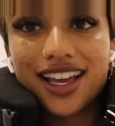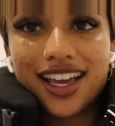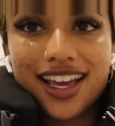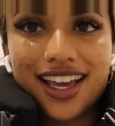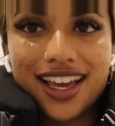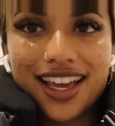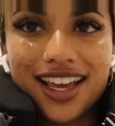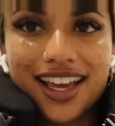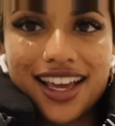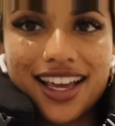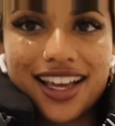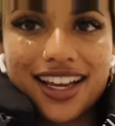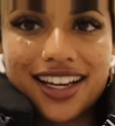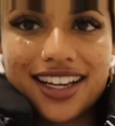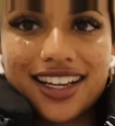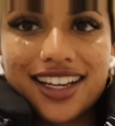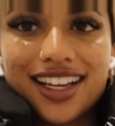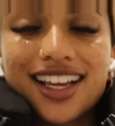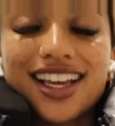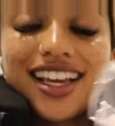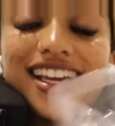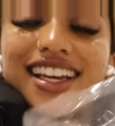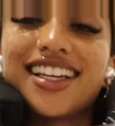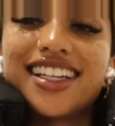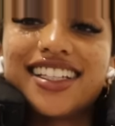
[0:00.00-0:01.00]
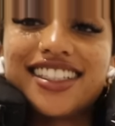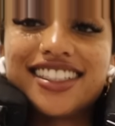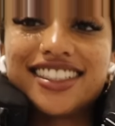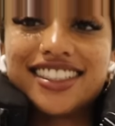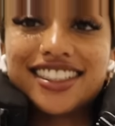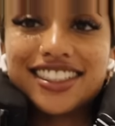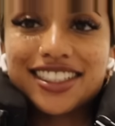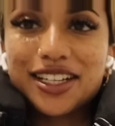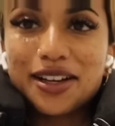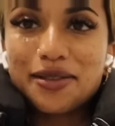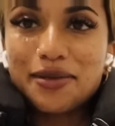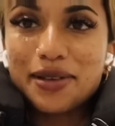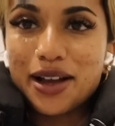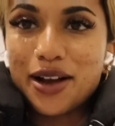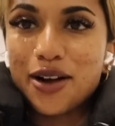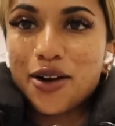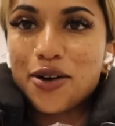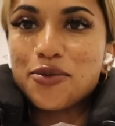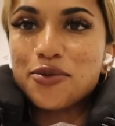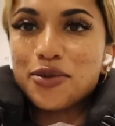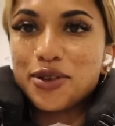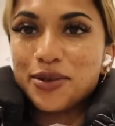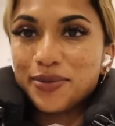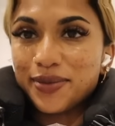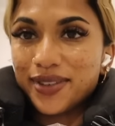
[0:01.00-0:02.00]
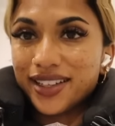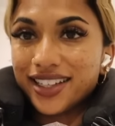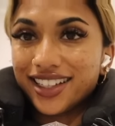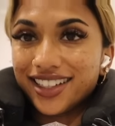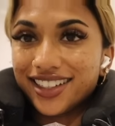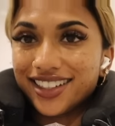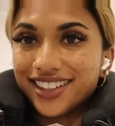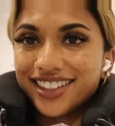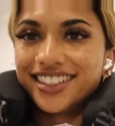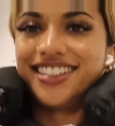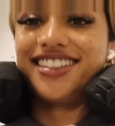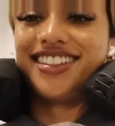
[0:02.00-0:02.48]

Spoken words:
And she's coming home with me.